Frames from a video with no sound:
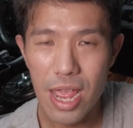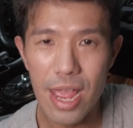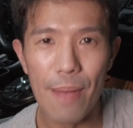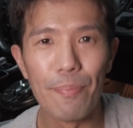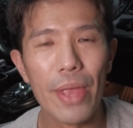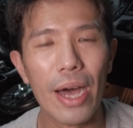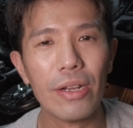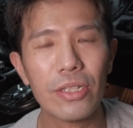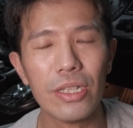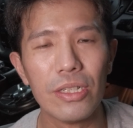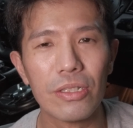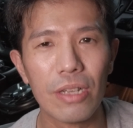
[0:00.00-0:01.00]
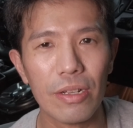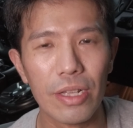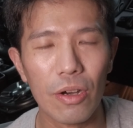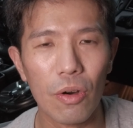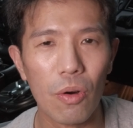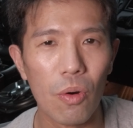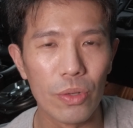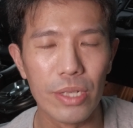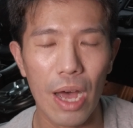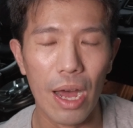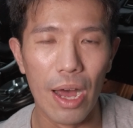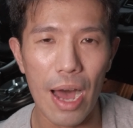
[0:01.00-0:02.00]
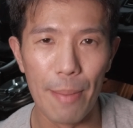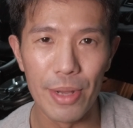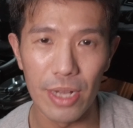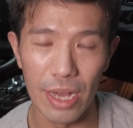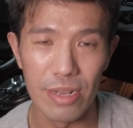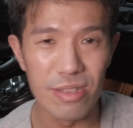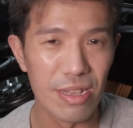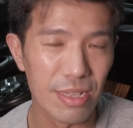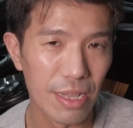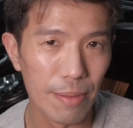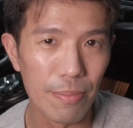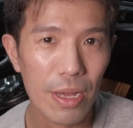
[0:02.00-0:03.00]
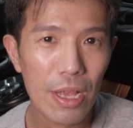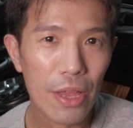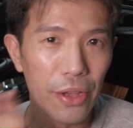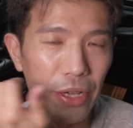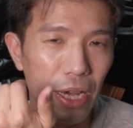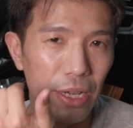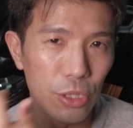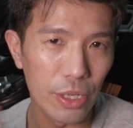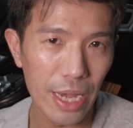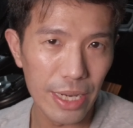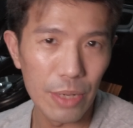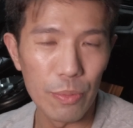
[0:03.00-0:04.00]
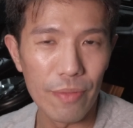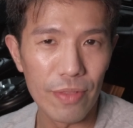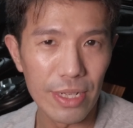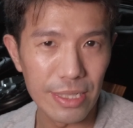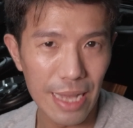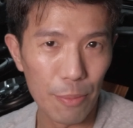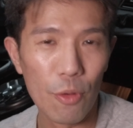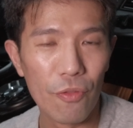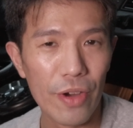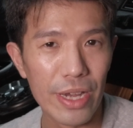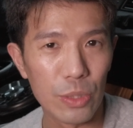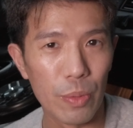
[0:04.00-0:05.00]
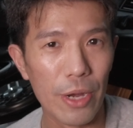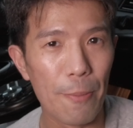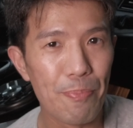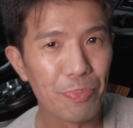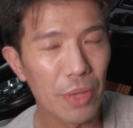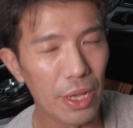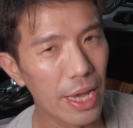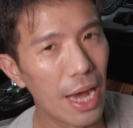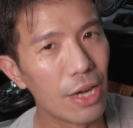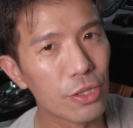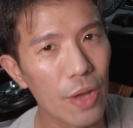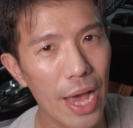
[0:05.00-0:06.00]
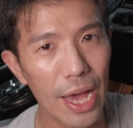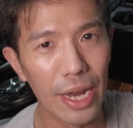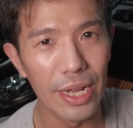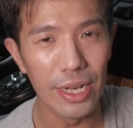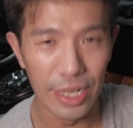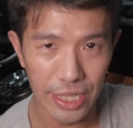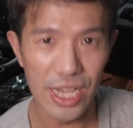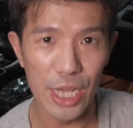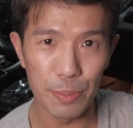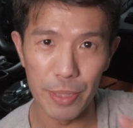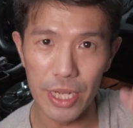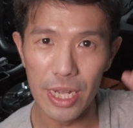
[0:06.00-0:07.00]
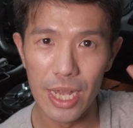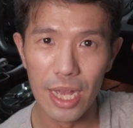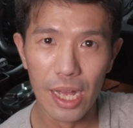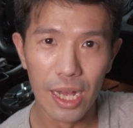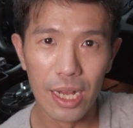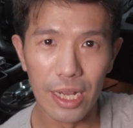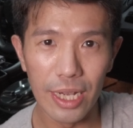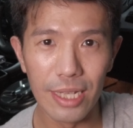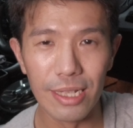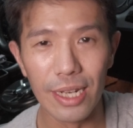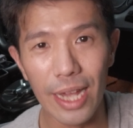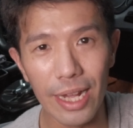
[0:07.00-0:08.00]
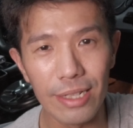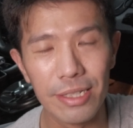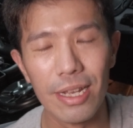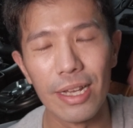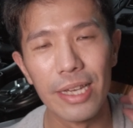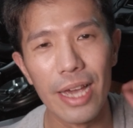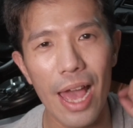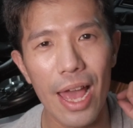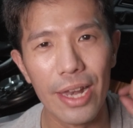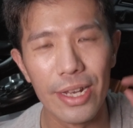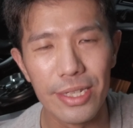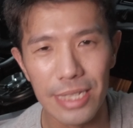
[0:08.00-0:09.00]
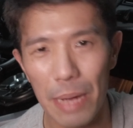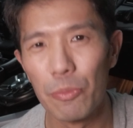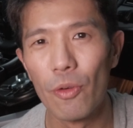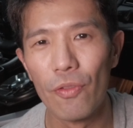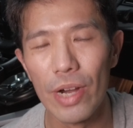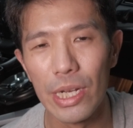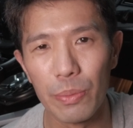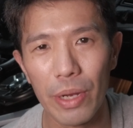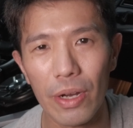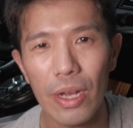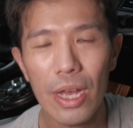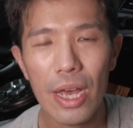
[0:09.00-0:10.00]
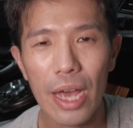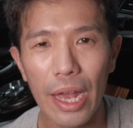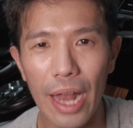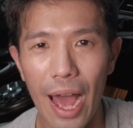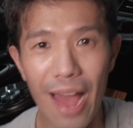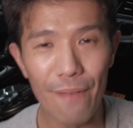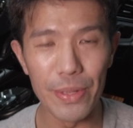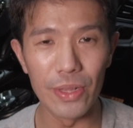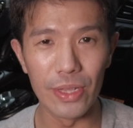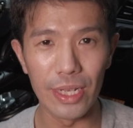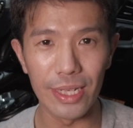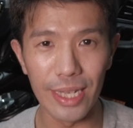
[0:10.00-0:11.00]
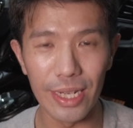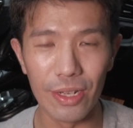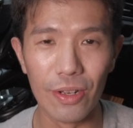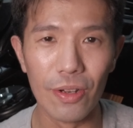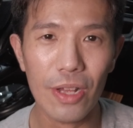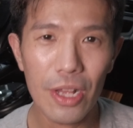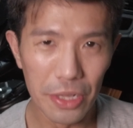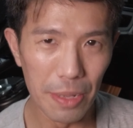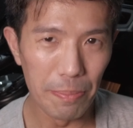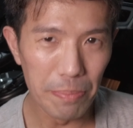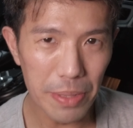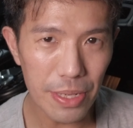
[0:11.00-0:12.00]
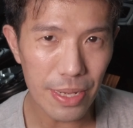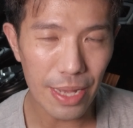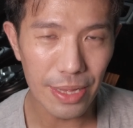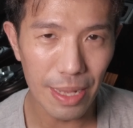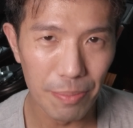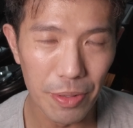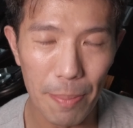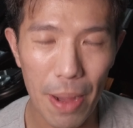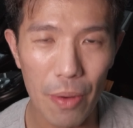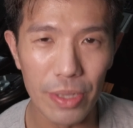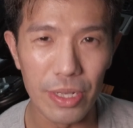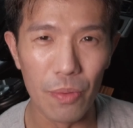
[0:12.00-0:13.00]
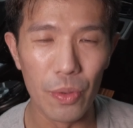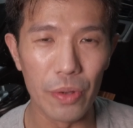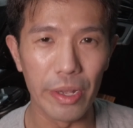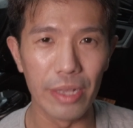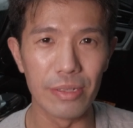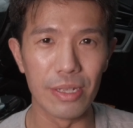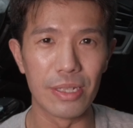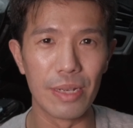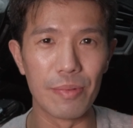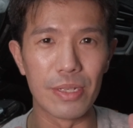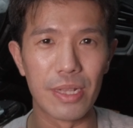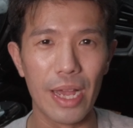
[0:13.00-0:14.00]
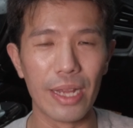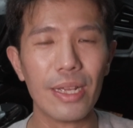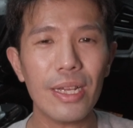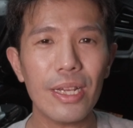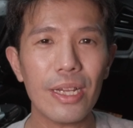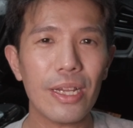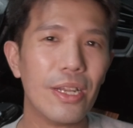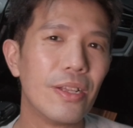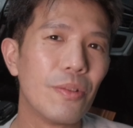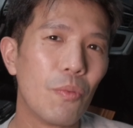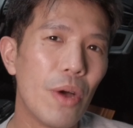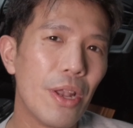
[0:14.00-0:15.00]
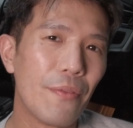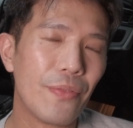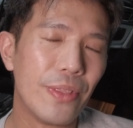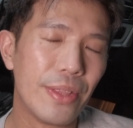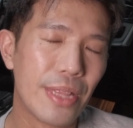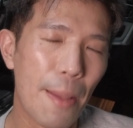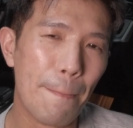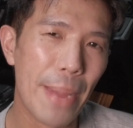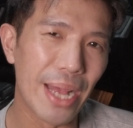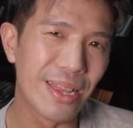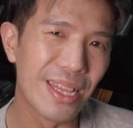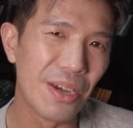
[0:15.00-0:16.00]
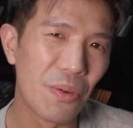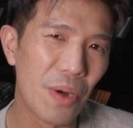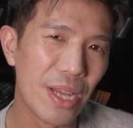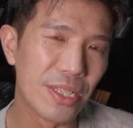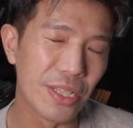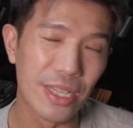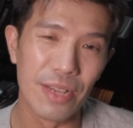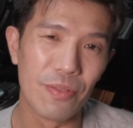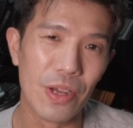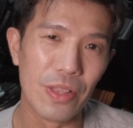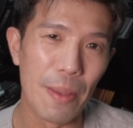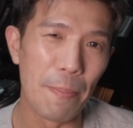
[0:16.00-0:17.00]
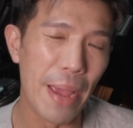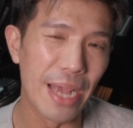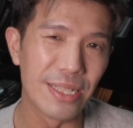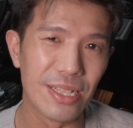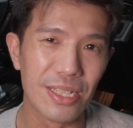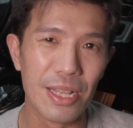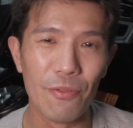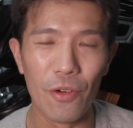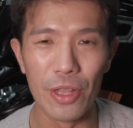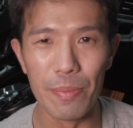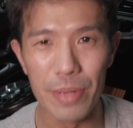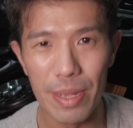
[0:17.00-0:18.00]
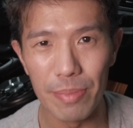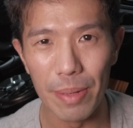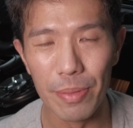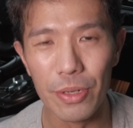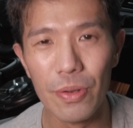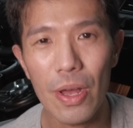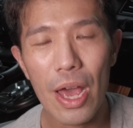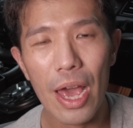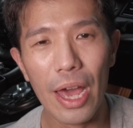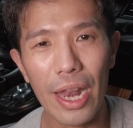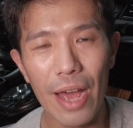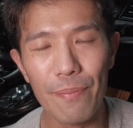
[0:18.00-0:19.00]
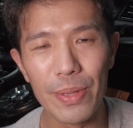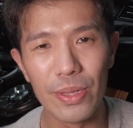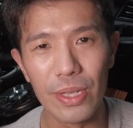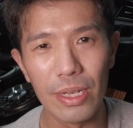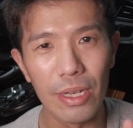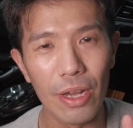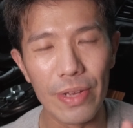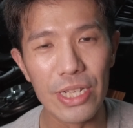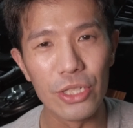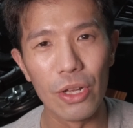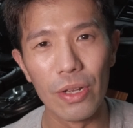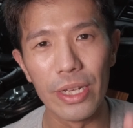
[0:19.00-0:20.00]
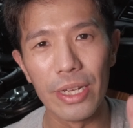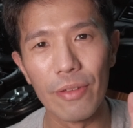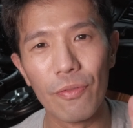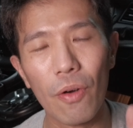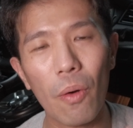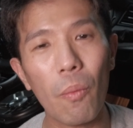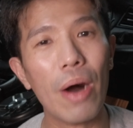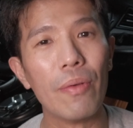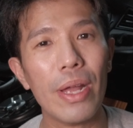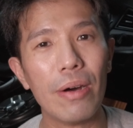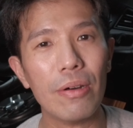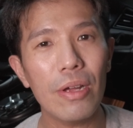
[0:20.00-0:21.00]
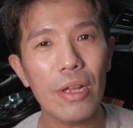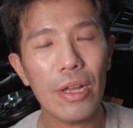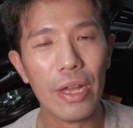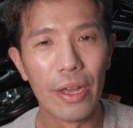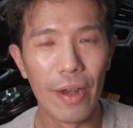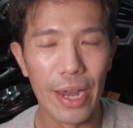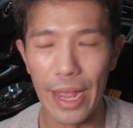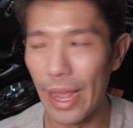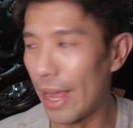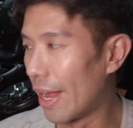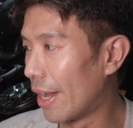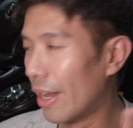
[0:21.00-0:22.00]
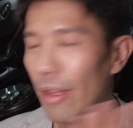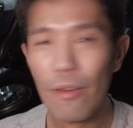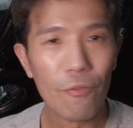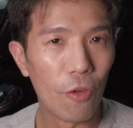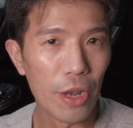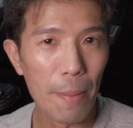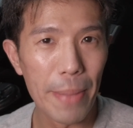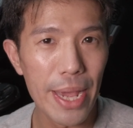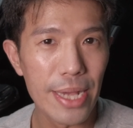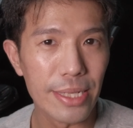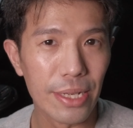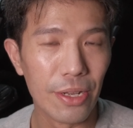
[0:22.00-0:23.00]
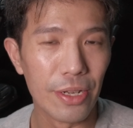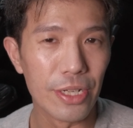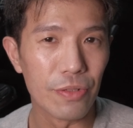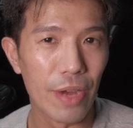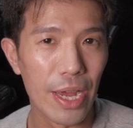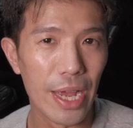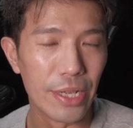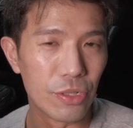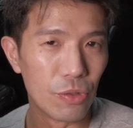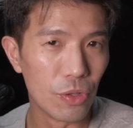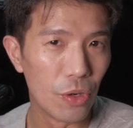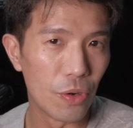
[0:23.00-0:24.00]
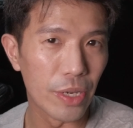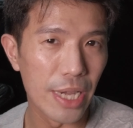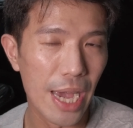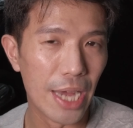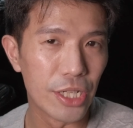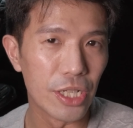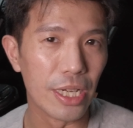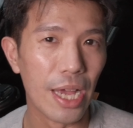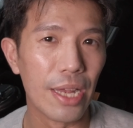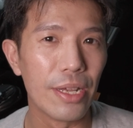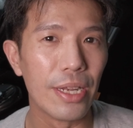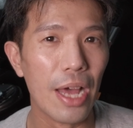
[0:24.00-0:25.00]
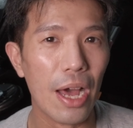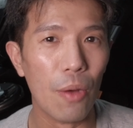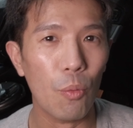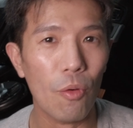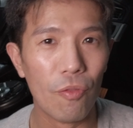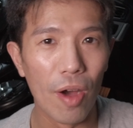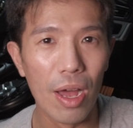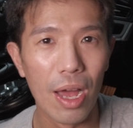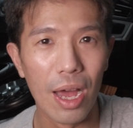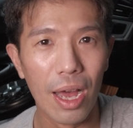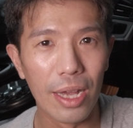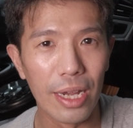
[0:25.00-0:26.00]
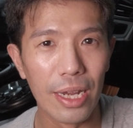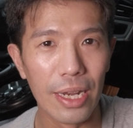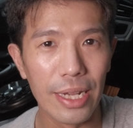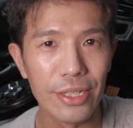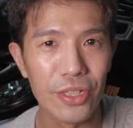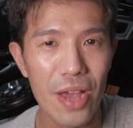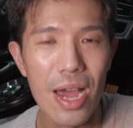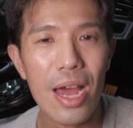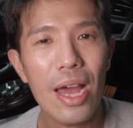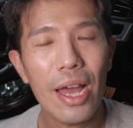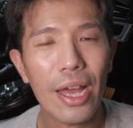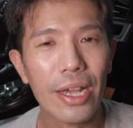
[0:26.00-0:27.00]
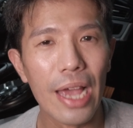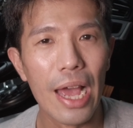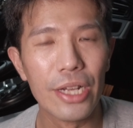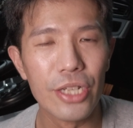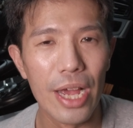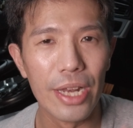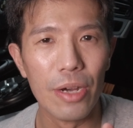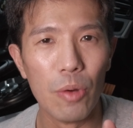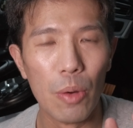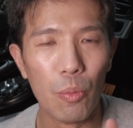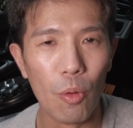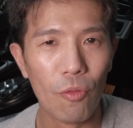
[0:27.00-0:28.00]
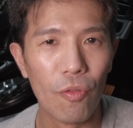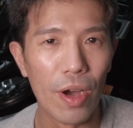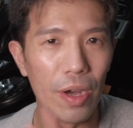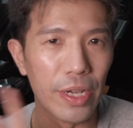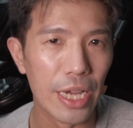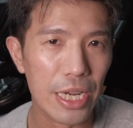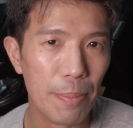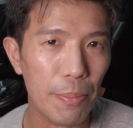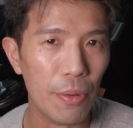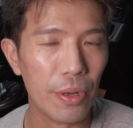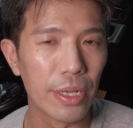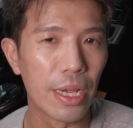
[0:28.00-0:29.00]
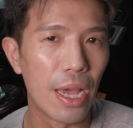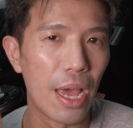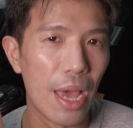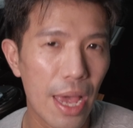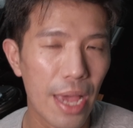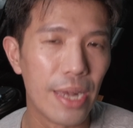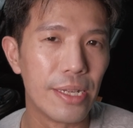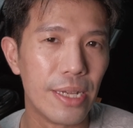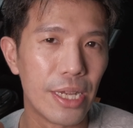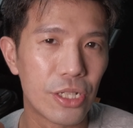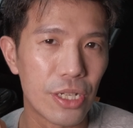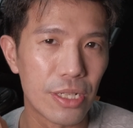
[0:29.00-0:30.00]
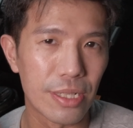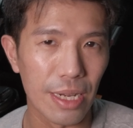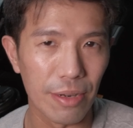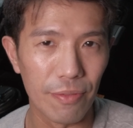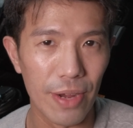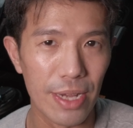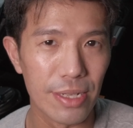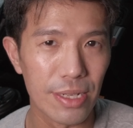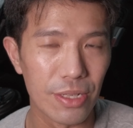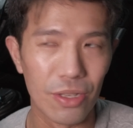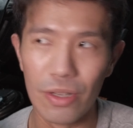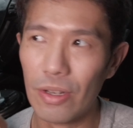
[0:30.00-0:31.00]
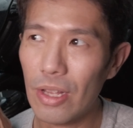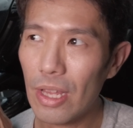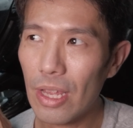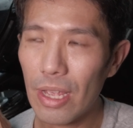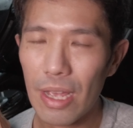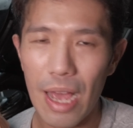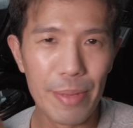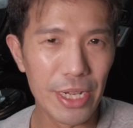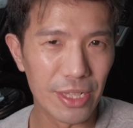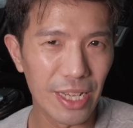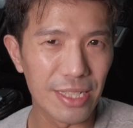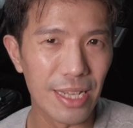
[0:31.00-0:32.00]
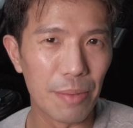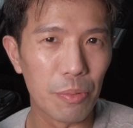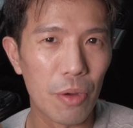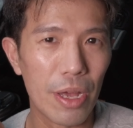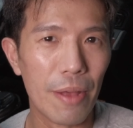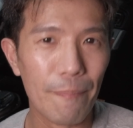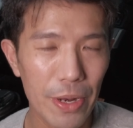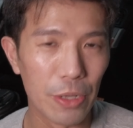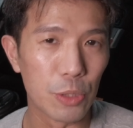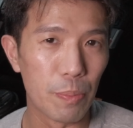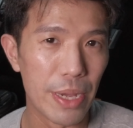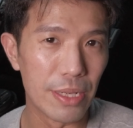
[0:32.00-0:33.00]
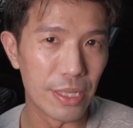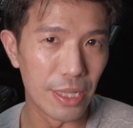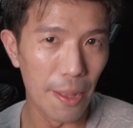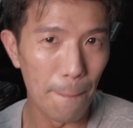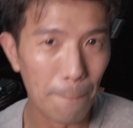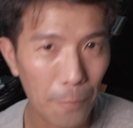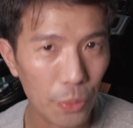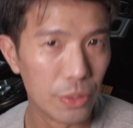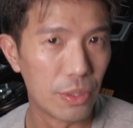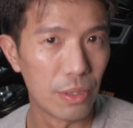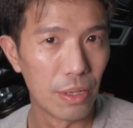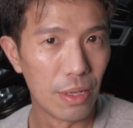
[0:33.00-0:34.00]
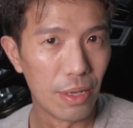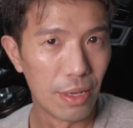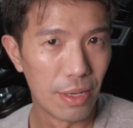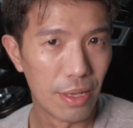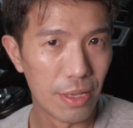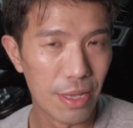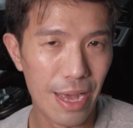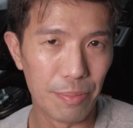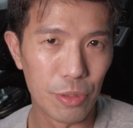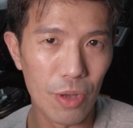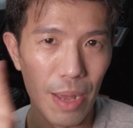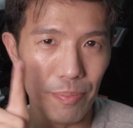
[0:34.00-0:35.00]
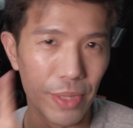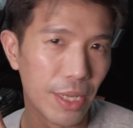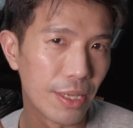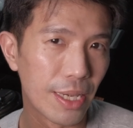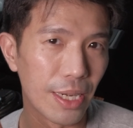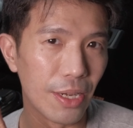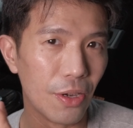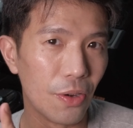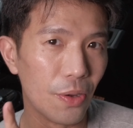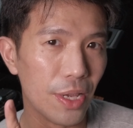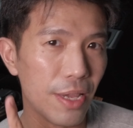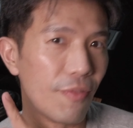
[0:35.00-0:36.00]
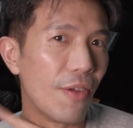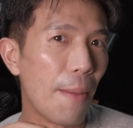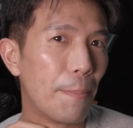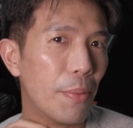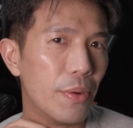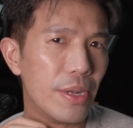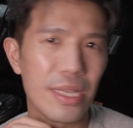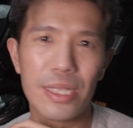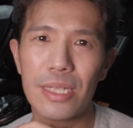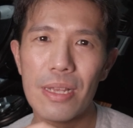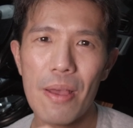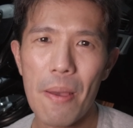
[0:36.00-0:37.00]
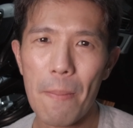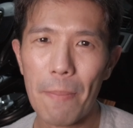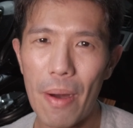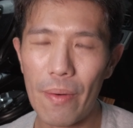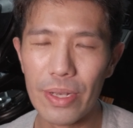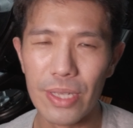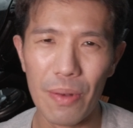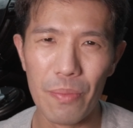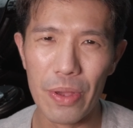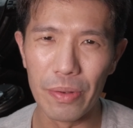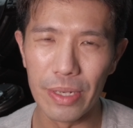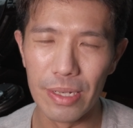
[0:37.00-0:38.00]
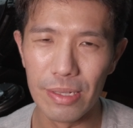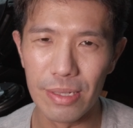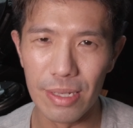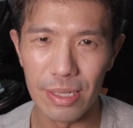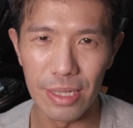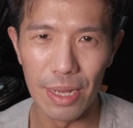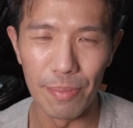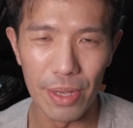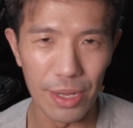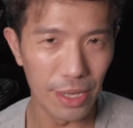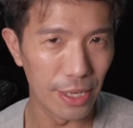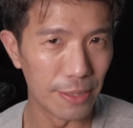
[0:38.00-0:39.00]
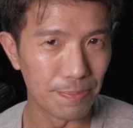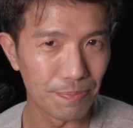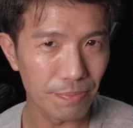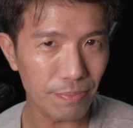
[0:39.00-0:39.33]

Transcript: Yep, I actually installed the whole Harman Kardon system, okay, together with the subwoofer as well. Okay, I also added a DSP, okay, the links, okay, and the subwoofer as well. And I have been thinking, the BMW, the Bowers and Wilkins system is like one of the better ones, okay, if not the best system for the BMW. And I've been thinking of installing it for a while now, right? And for the bass and knowledge, right, as you know, okay, I actually added a woofer, okay, links here. Okay, I actually added a woofer, okay, in the boot, okay, and it actually sacrifices, I mean, it takes up quite a bit of space in the boot. Yep, so I'm thinking, if I put this Bowers and Wilkins system in,